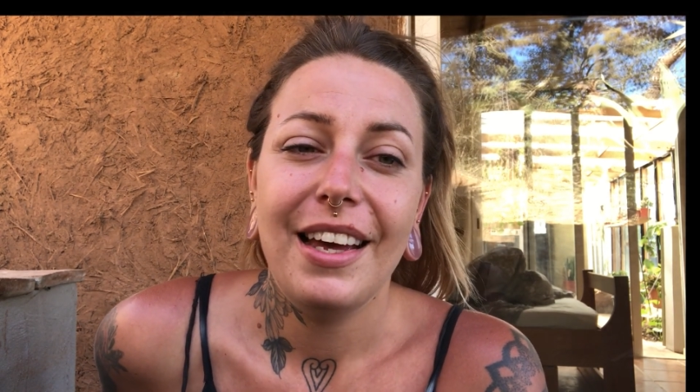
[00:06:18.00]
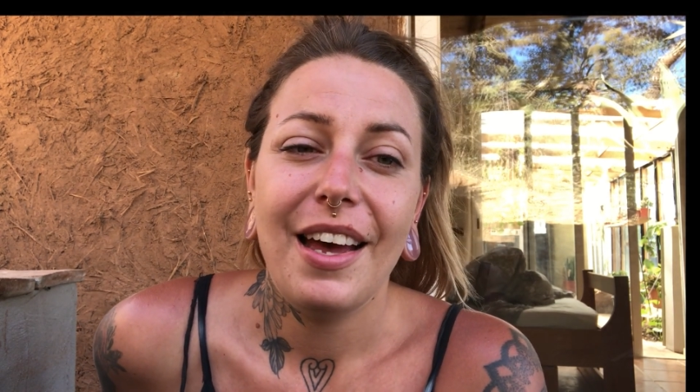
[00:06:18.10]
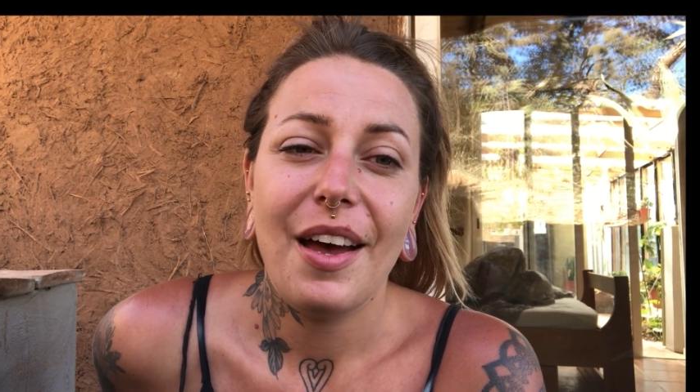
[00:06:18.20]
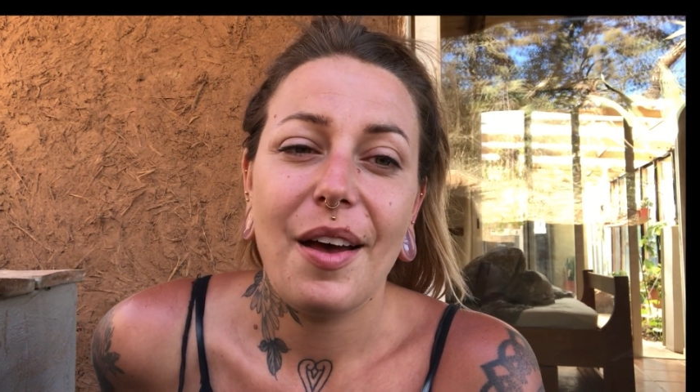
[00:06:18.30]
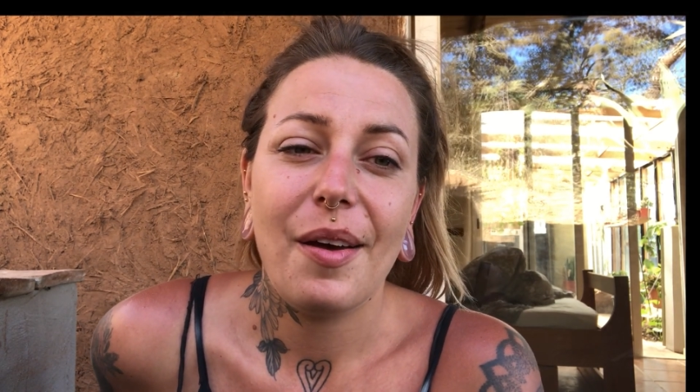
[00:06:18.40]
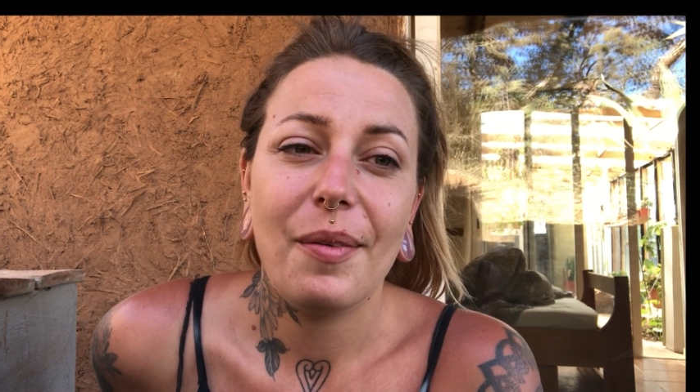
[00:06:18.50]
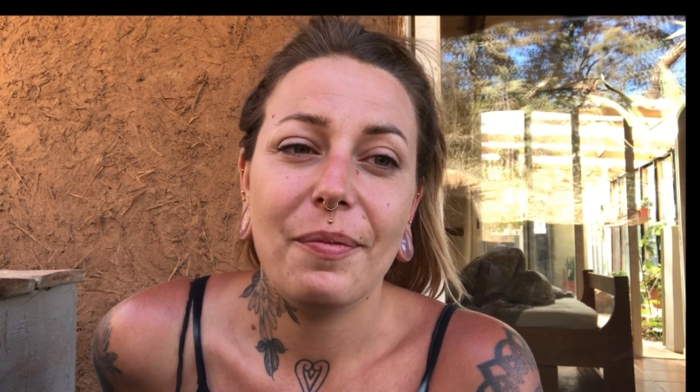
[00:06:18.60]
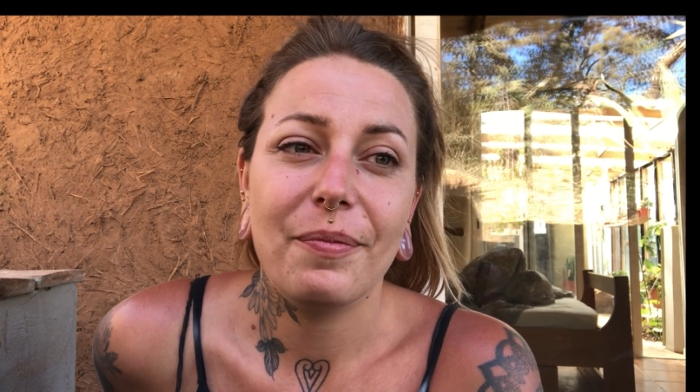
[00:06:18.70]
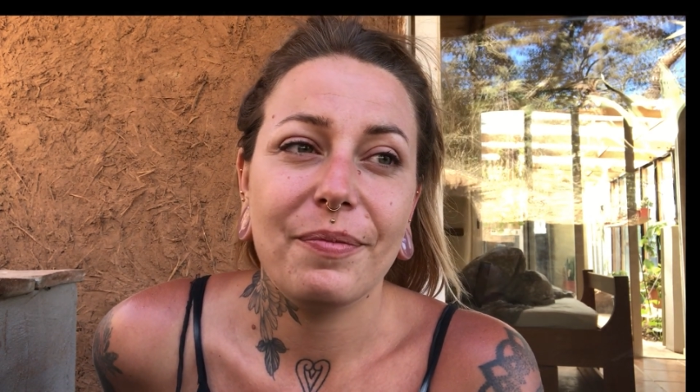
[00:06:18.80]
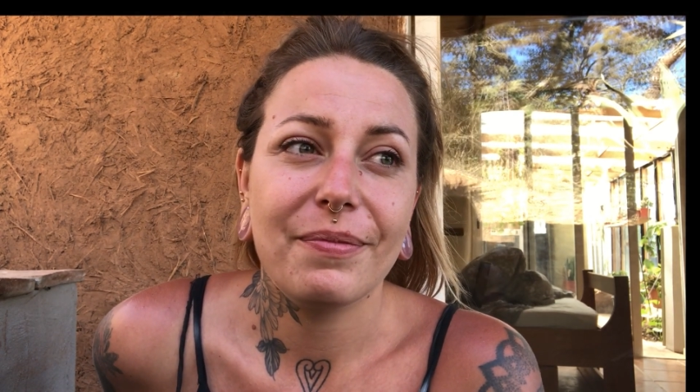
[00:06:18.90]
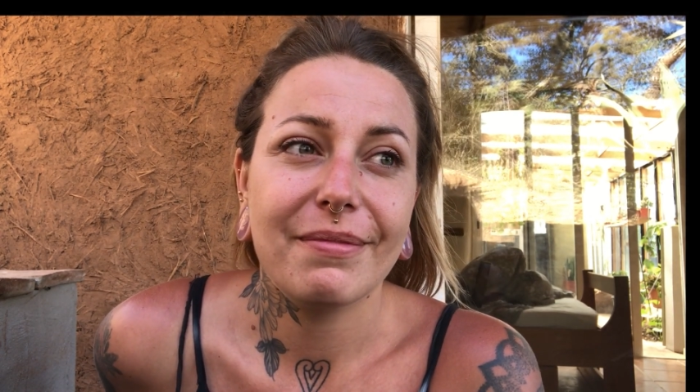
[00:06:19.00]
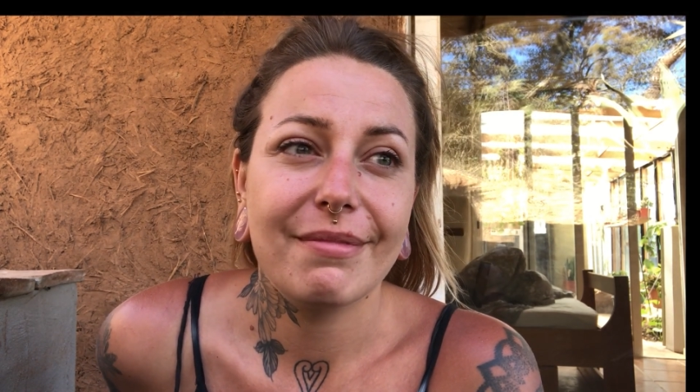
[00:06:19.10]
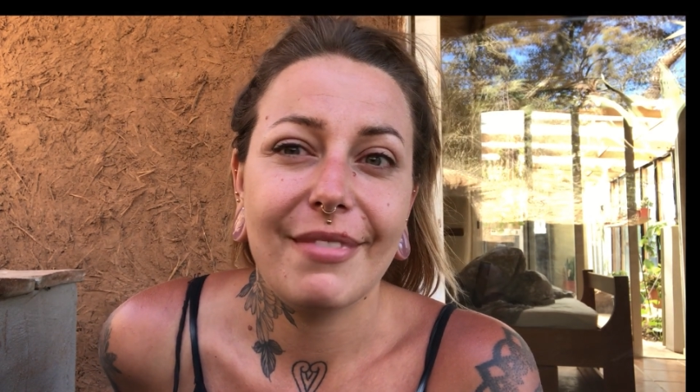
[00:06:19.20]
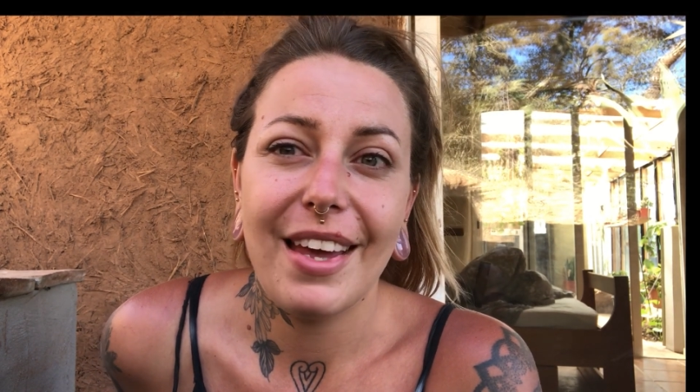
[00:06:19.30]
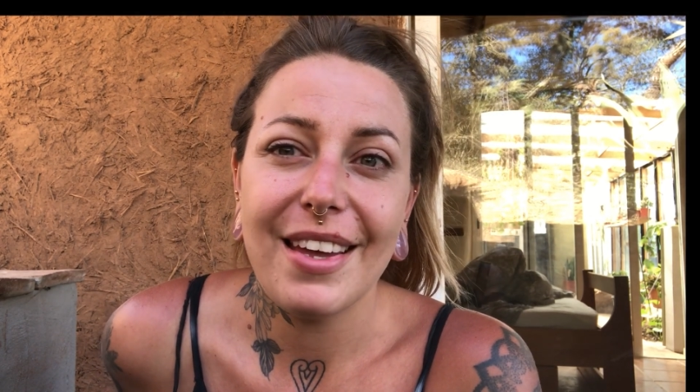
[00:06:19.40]

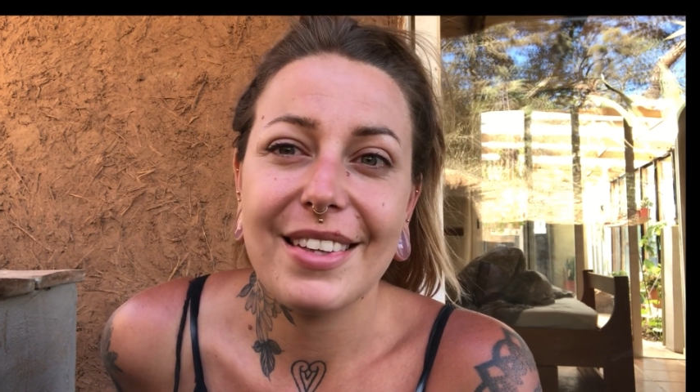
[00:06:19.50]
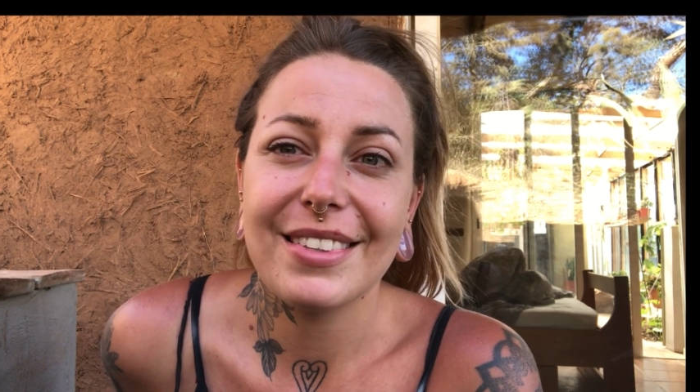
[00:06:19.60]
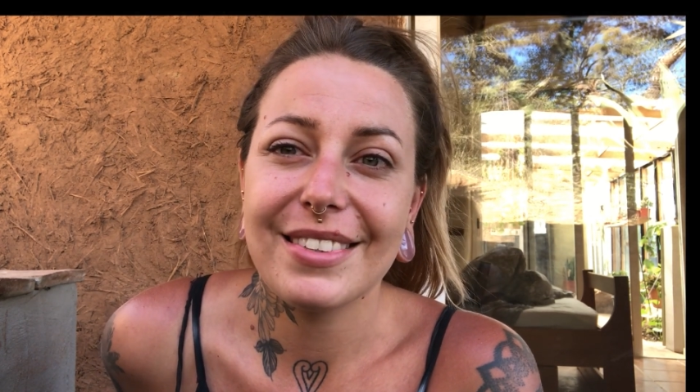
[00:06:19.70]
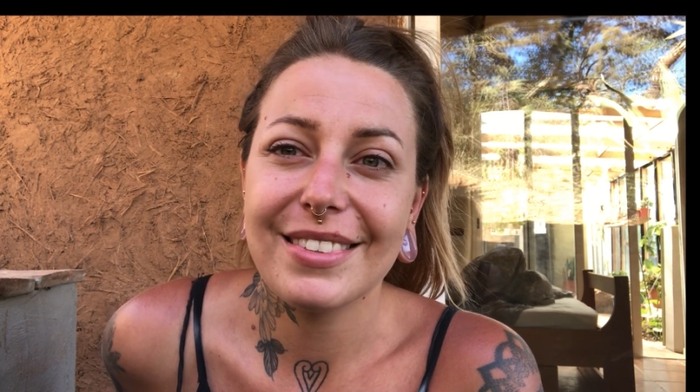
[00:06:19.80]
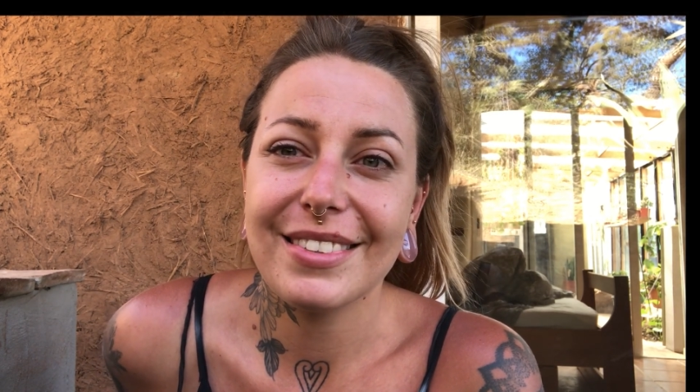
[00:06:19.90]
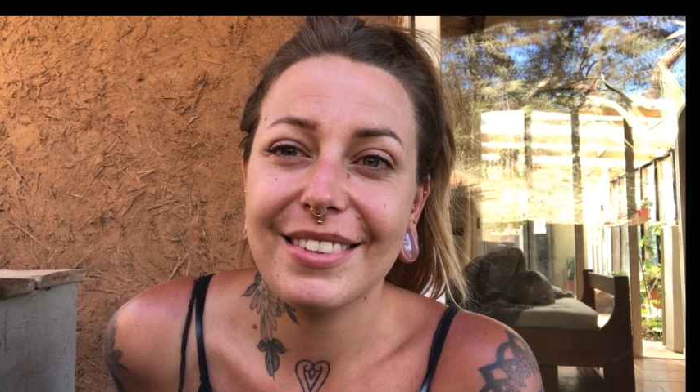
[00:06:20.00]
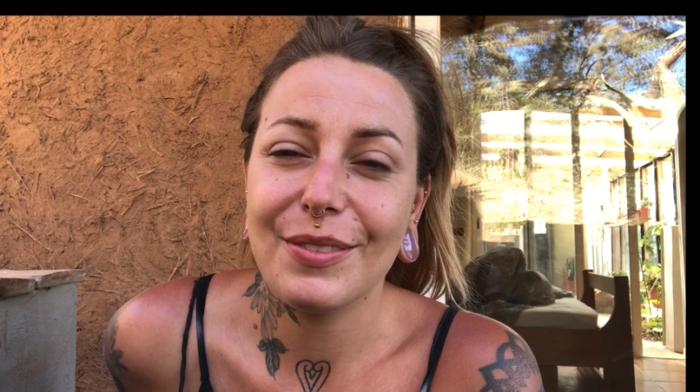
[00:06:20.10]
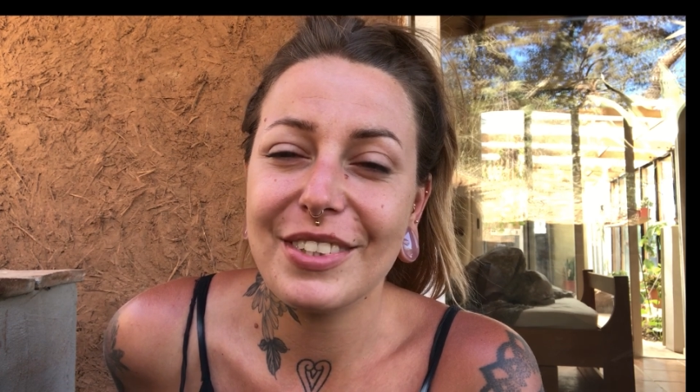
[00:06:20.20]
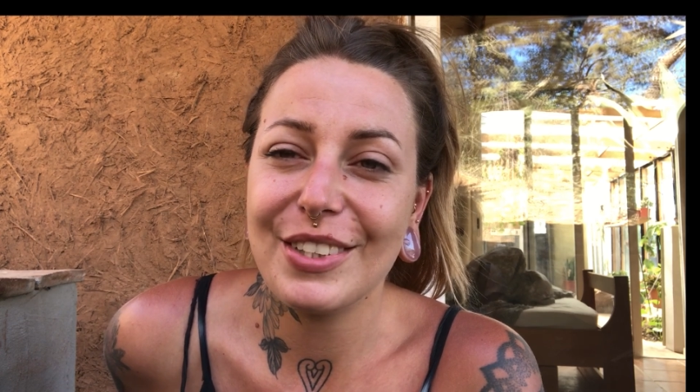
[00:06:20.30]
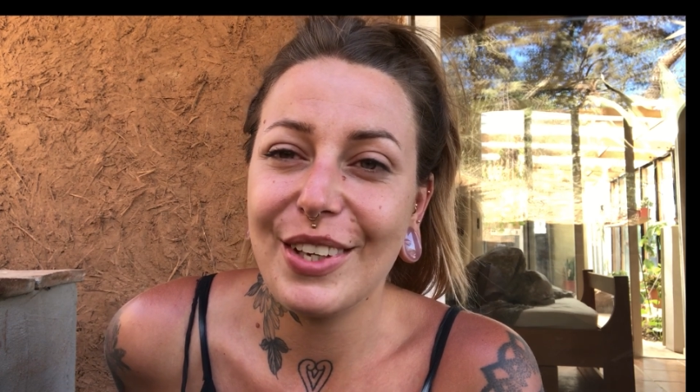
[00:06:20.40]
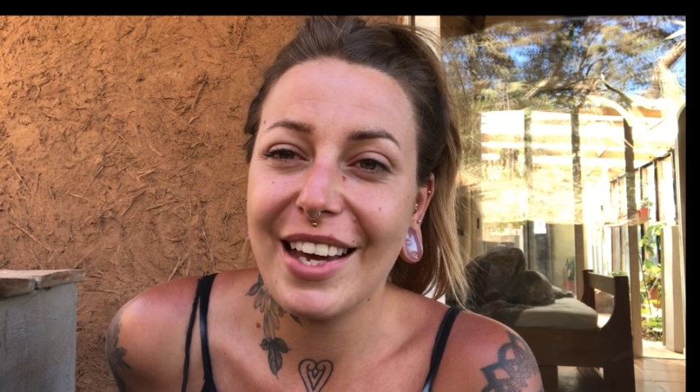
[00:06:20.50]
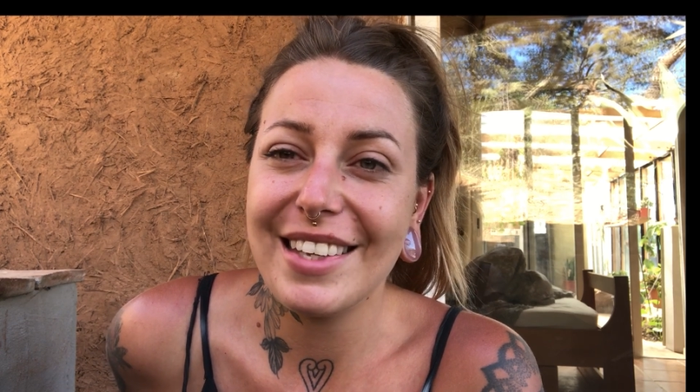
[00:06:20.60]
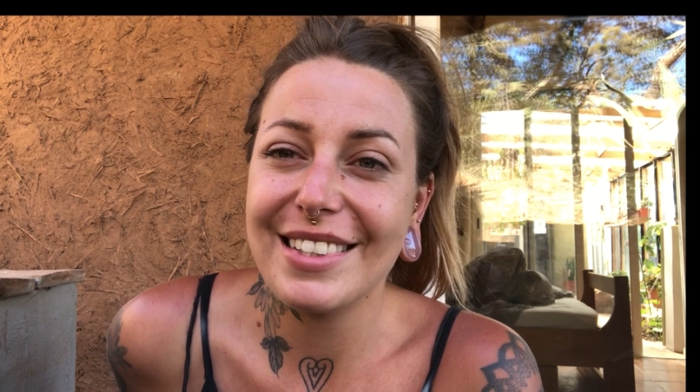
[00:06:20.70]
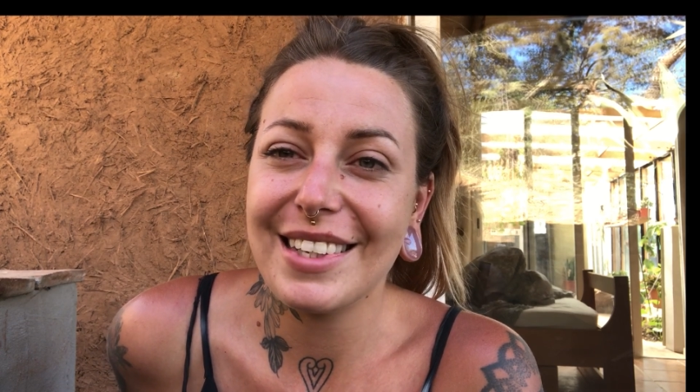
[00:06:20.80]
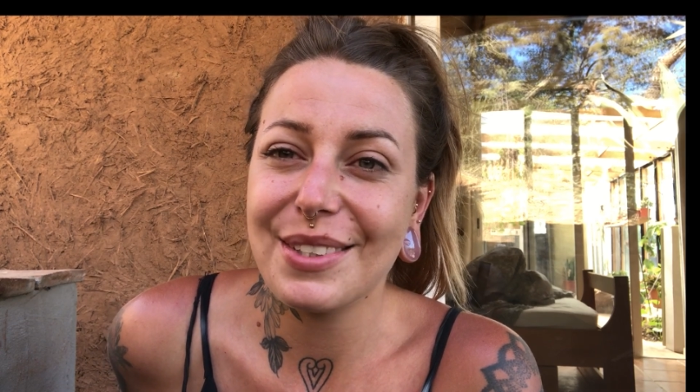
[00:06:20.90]
Yeah, we'll see you
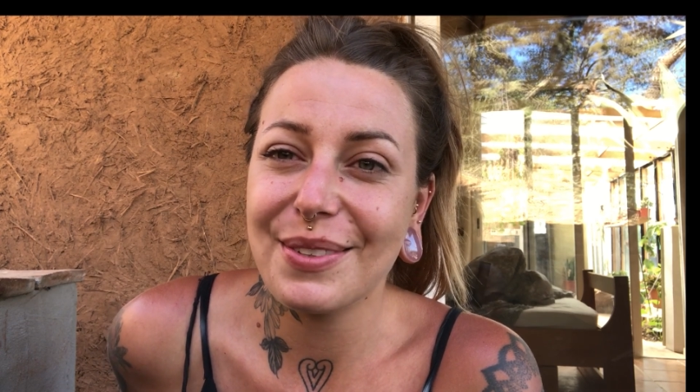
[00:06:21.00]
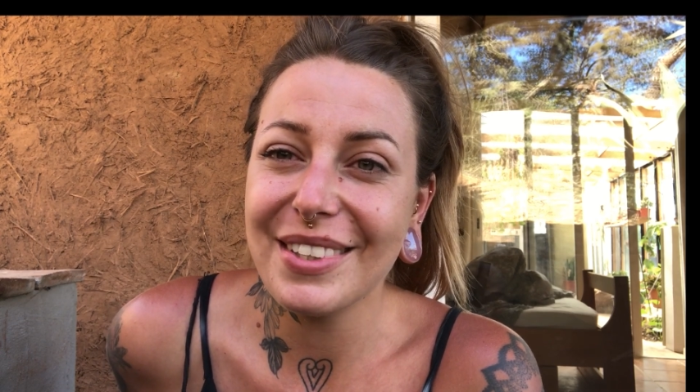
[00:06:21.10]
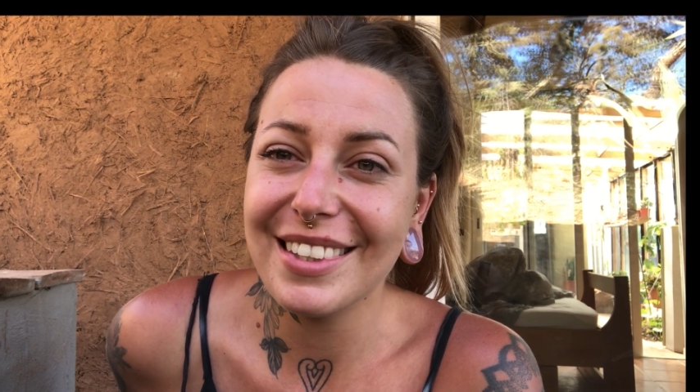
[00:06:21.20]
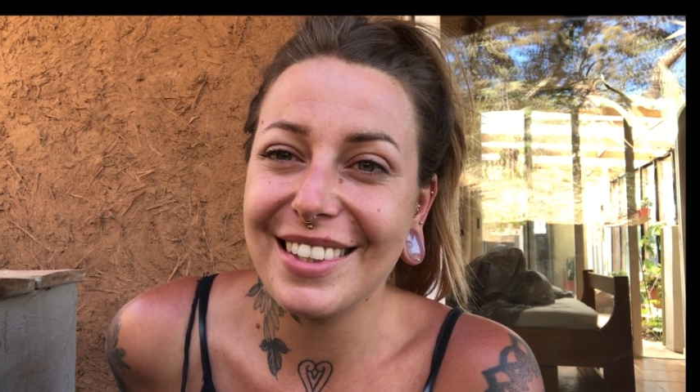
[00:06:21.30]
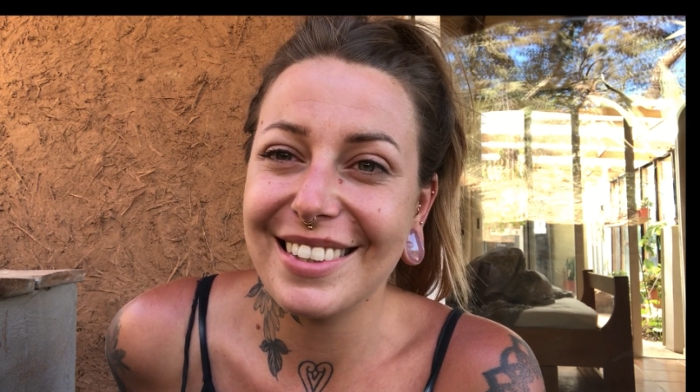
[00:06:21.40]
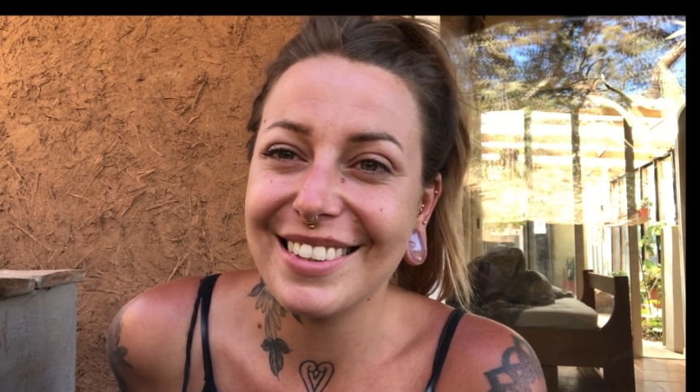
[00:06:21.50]
guys next week.